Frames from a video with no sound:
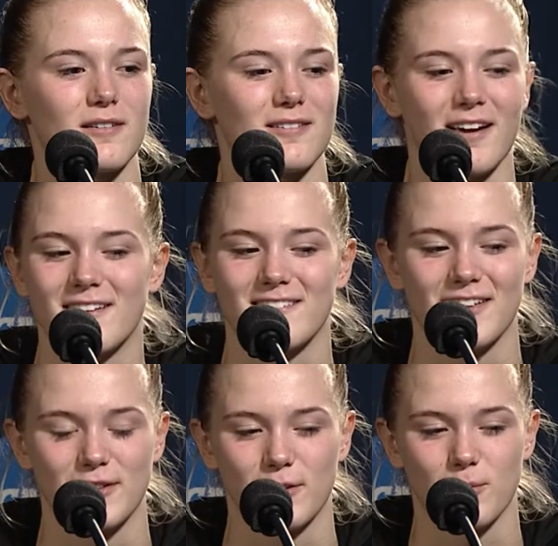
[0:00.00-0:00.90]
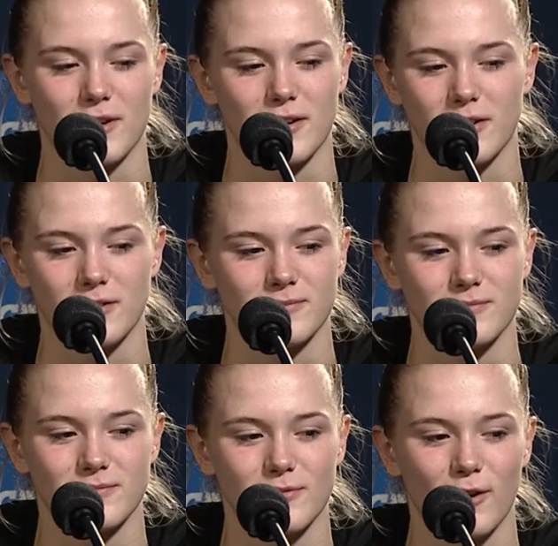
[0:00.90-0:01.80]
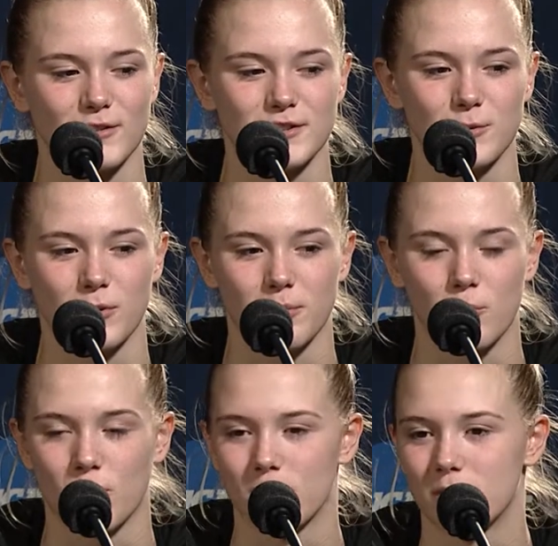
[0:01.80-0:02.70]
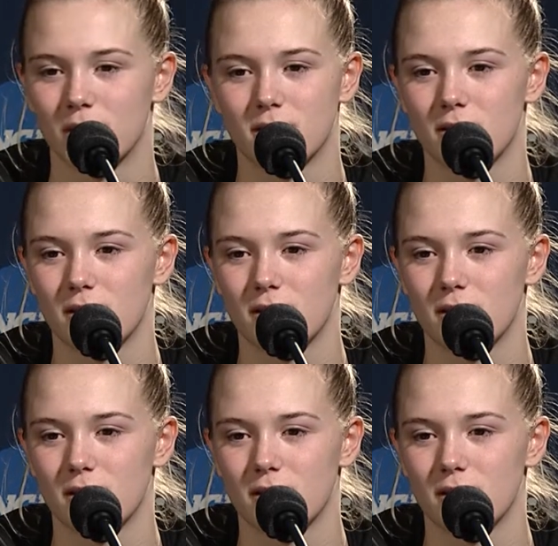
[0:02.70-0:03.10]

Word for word: yeah, I think we um, obviously wanted more, but